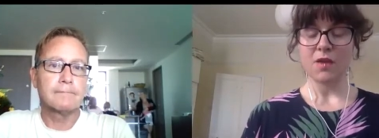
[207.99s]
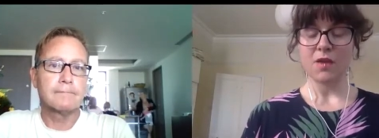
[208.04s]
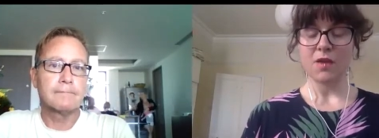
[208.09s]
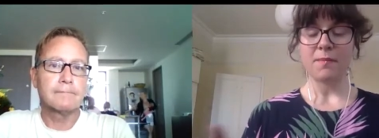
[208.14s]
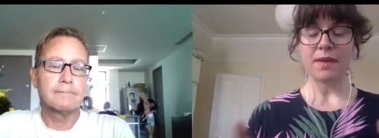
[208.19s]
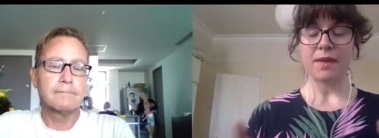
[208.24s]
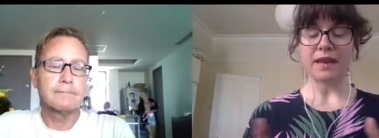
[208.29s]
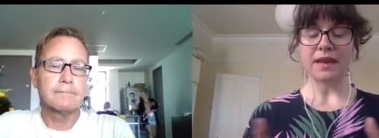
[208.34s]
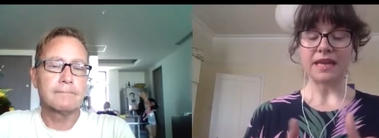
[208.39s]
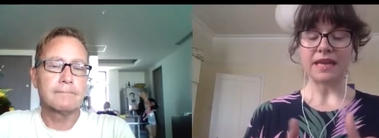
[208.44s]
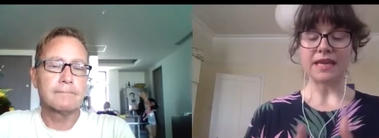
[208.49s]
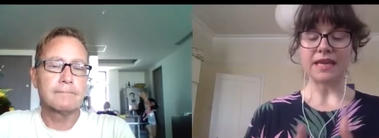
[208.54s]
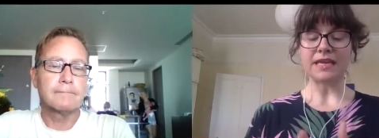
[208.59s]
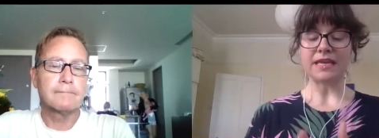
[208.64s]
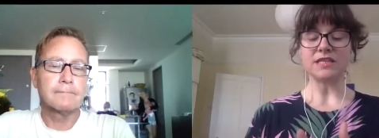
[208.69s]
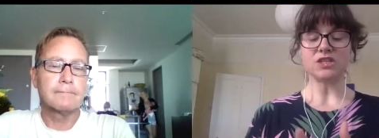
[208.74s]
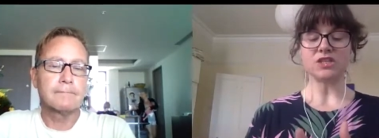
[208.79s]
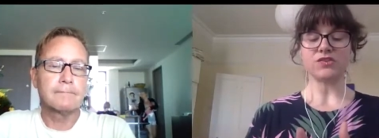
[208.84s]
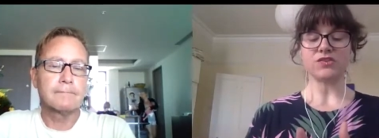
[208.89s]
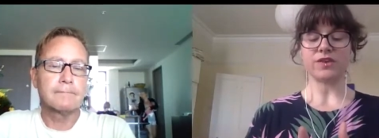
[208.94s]
Speaker 1: but
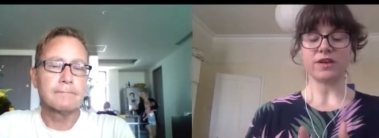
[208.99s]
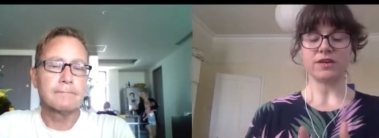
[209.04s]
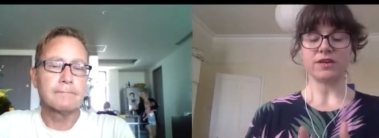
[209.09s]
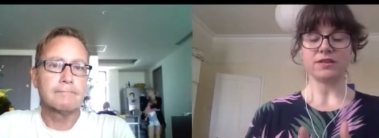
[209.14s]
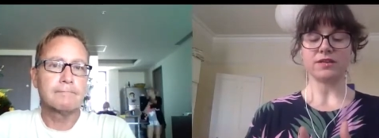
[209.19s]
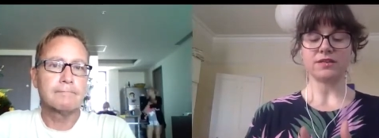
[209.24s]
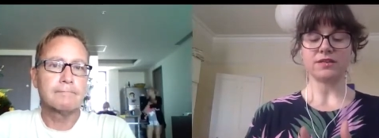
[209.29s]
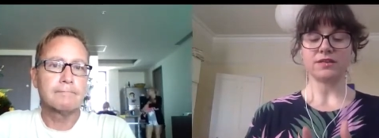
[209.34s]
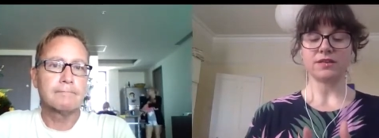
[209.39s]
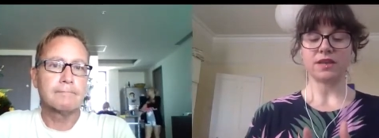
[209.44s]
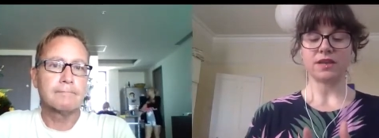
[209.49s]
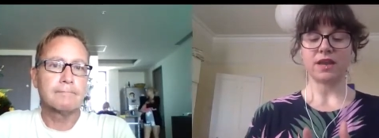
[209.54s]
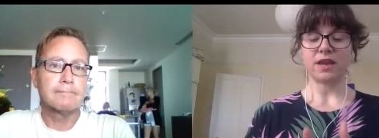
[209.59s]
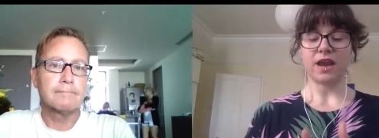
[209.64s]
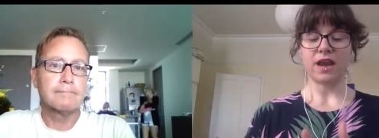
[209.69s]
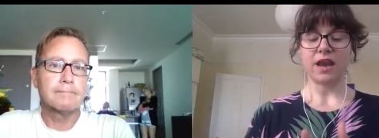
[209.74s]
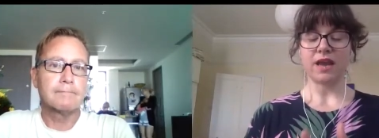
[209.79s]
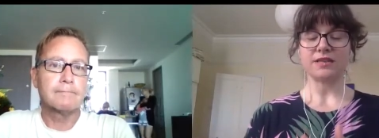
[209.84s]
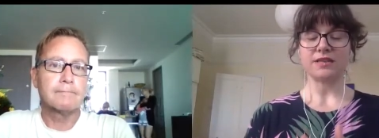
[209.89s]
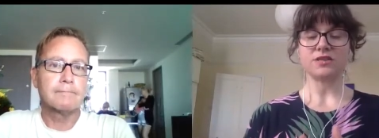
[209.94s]
each of us
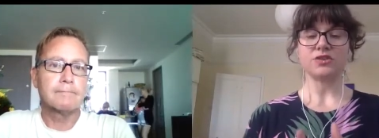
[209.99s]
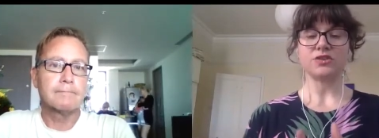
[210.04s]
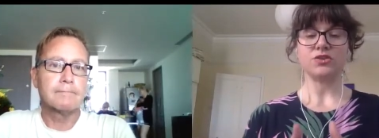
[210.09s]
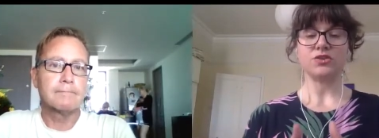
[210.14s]
has a